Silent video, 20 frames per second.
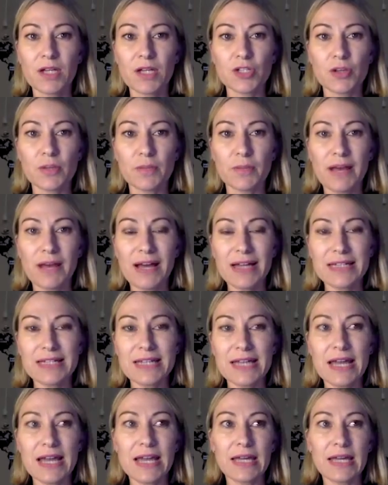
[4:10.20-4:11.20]
So my
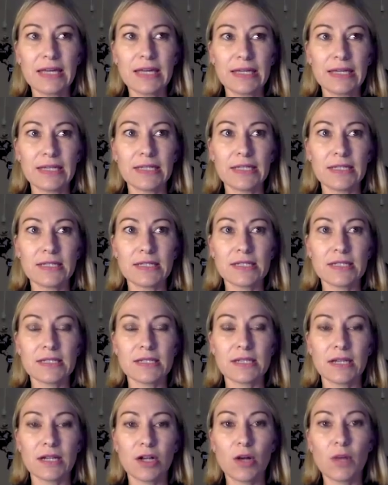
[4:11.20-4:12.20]
day is
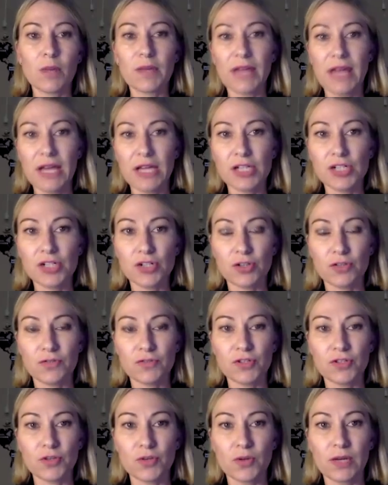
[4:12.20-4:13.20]
a combination of
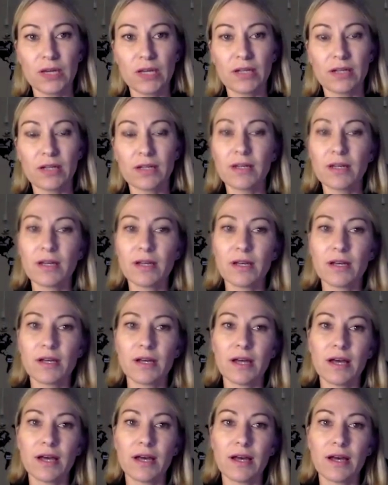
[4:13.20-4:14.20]
doing
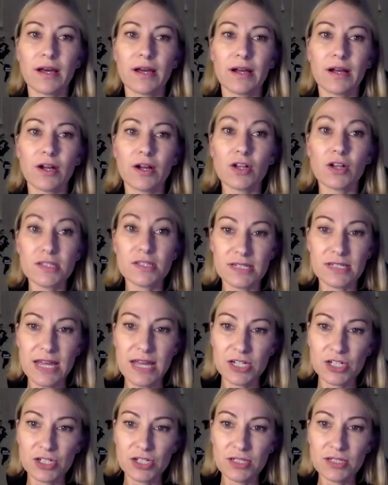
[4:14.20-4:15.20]
uh,
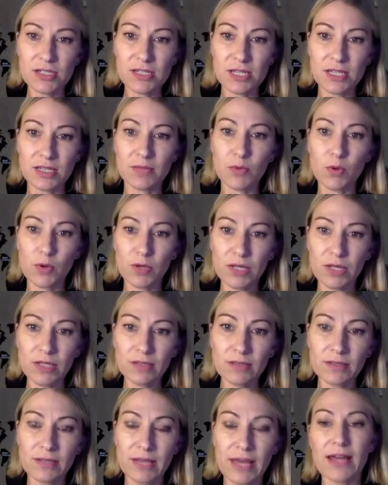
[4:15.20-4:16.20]
consultations in the morning
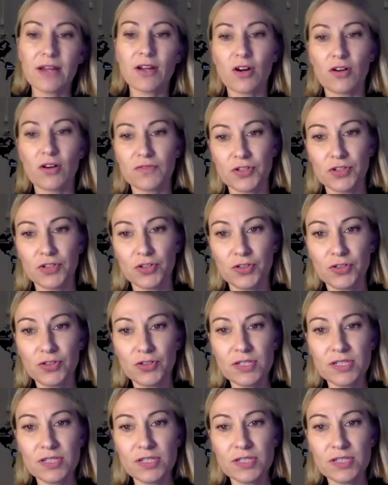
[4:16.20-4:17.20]
and
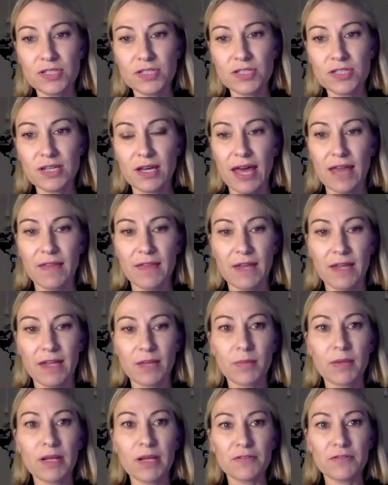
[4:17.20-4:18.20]
afternoons.
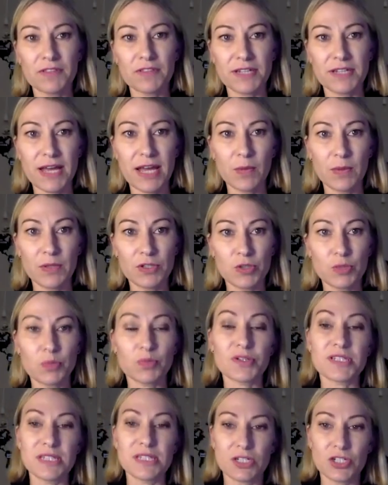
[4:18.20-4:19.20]
And then in the middle of the day, we
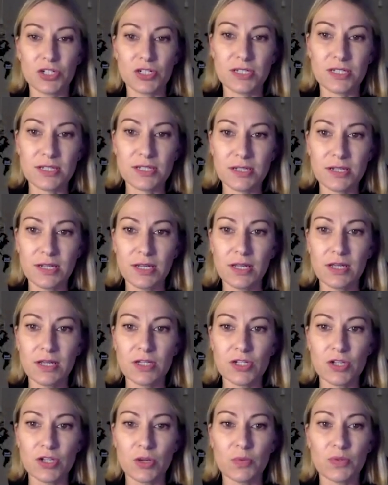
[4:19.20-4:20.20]
do procedures.
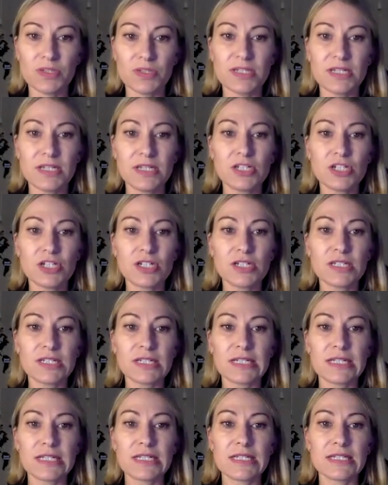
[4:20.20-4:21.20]
So,
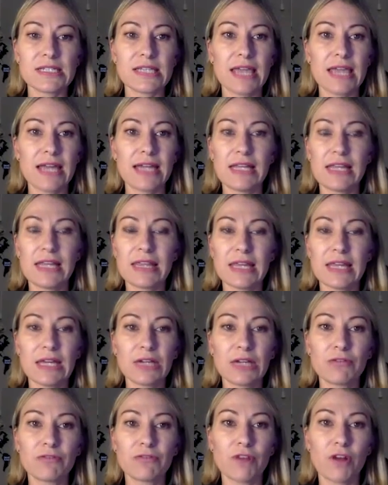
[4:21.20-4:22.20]
procedures is
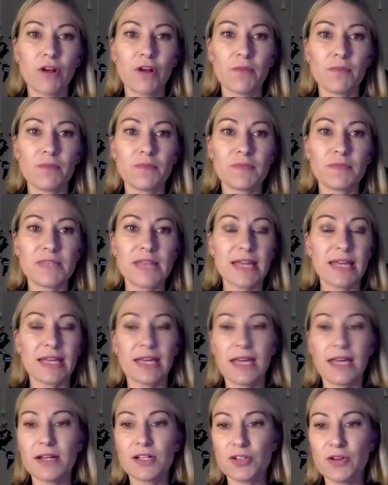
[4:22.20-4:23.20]
anything from
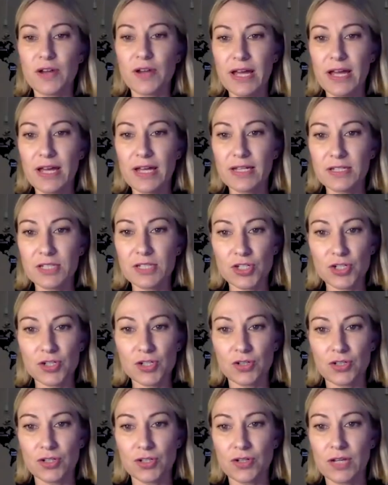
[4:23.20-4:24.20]
taking x rays
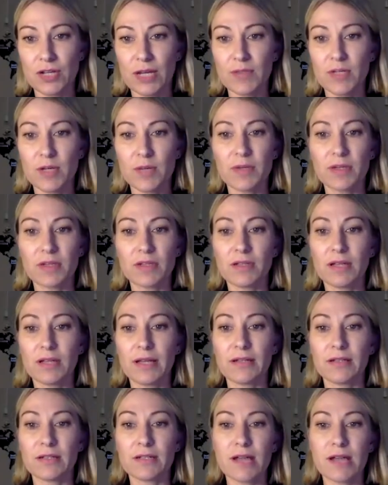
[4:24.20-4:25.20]
to doing abdominal
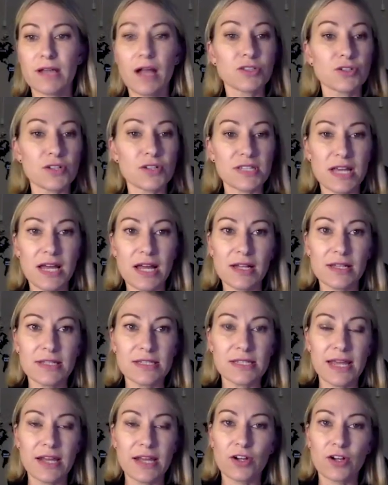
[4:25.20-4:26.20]
and ultrasounds,
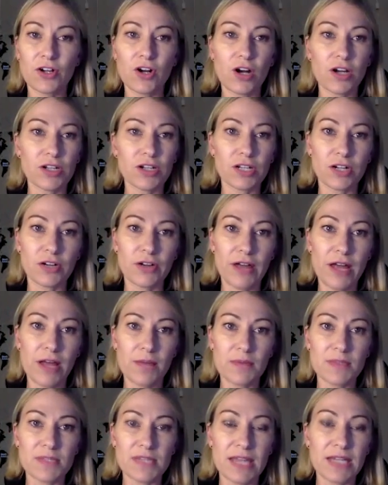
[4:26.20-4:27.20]

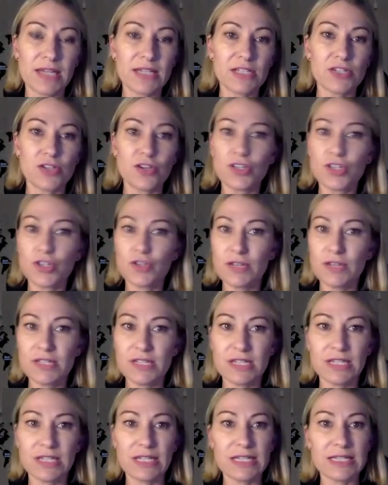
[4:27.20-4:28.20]
echocardiograms, any surgeries
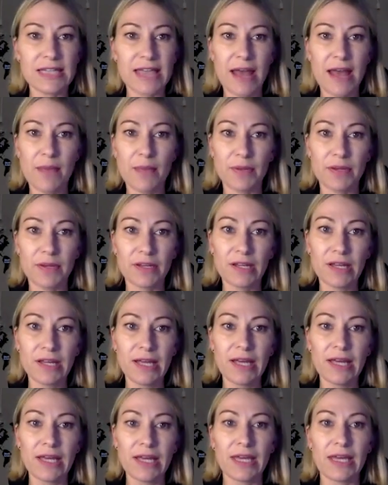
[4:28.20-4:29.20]
that need to happen,
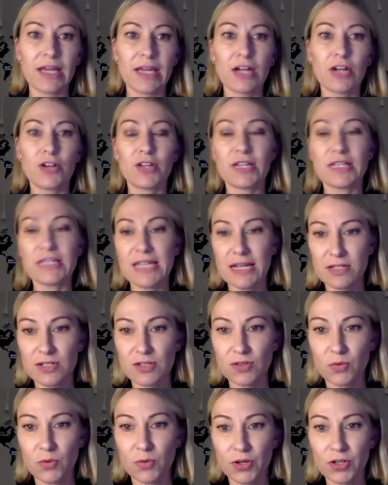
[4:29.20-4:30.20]
including
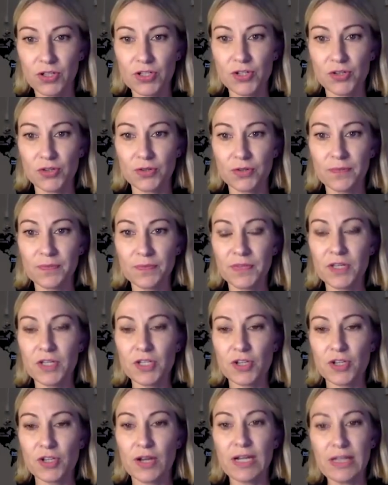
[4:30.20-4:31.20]
dental work too.
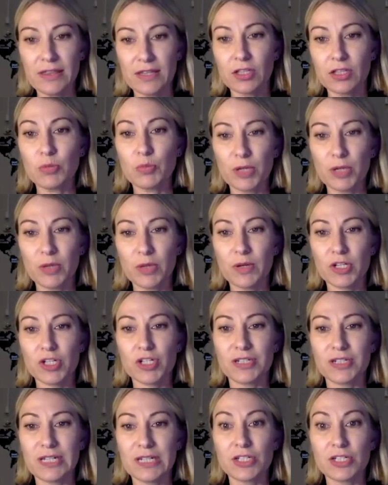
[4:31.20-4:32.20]
So, anything you pretty much
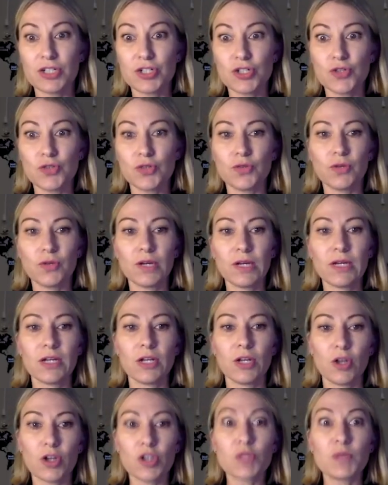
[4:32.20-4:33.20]
need to
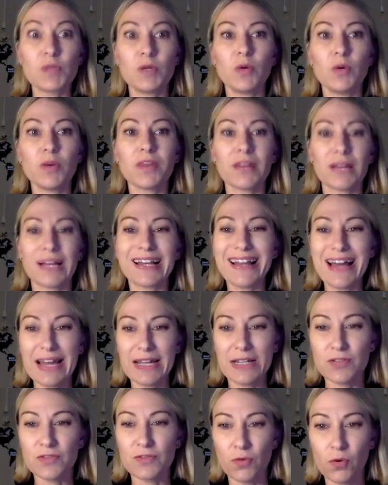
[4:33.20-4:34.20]
not be with a
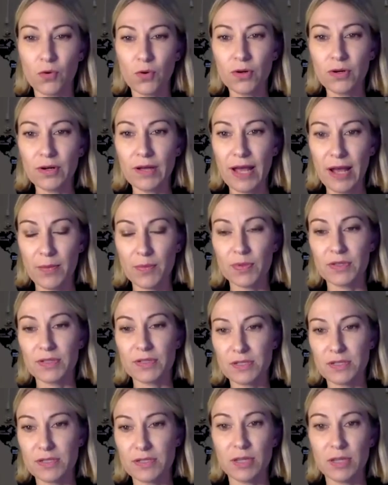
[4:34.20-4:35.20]
client for
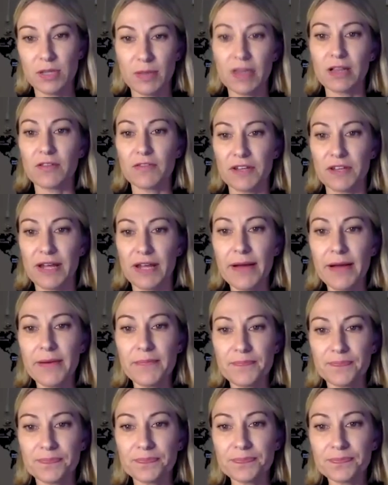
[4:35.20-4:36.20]
happens in the middle of the day.
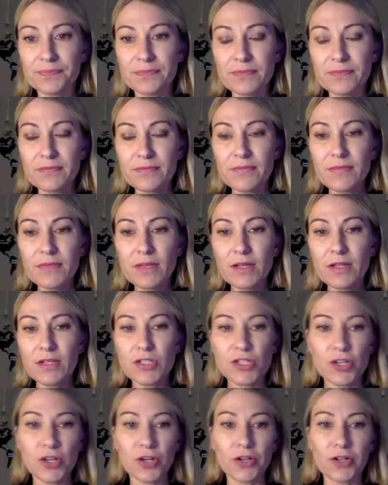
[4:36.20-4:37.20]

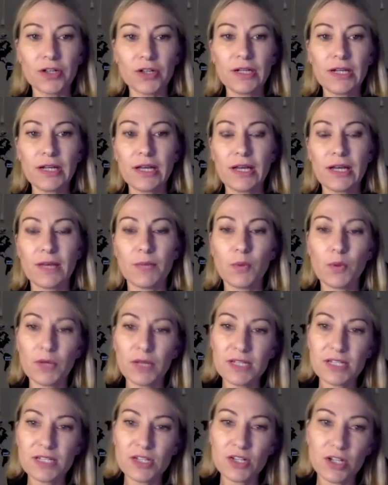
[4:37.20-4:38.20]
So,
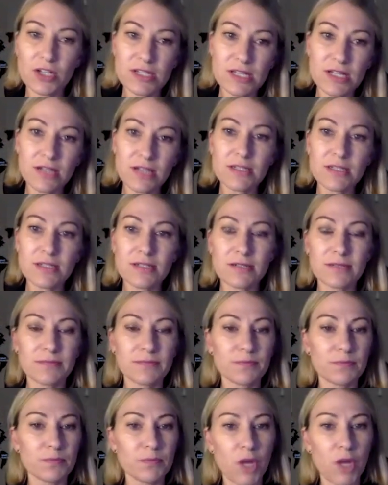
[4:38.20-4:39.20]
mornings consult
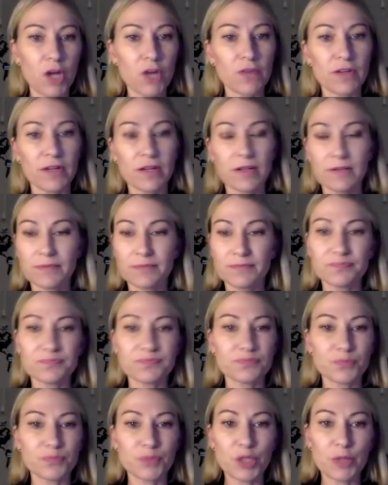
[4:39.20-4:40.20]
over
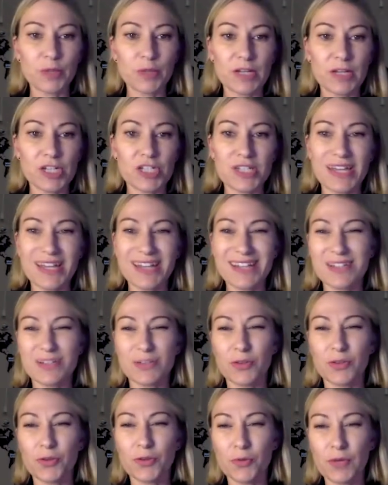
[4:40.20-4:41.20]
pretty much 10 till
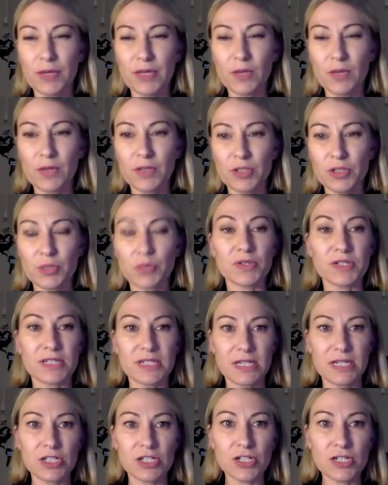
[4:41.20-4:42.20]
3, we do
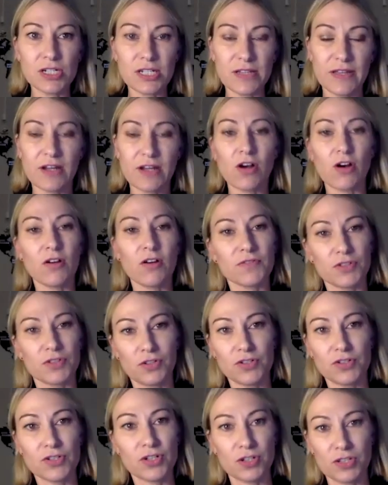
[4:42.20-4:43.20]
procedures, and then
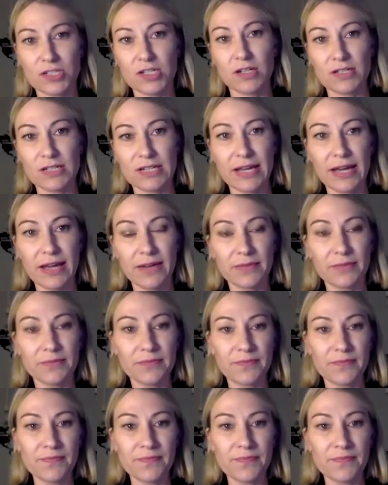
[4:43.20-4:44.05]
afternoons consult again.